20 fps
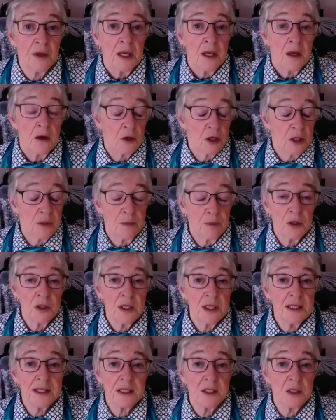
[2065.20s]
or
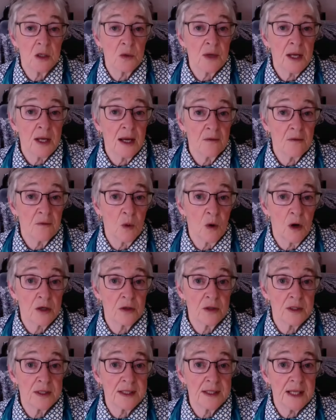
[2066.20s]
communities that don't have water
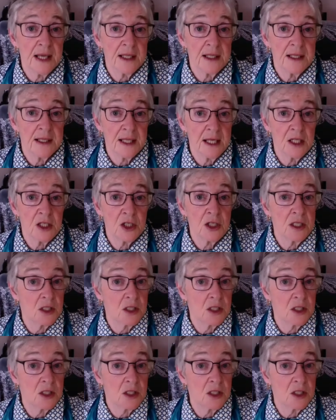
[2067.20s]
and sanitation,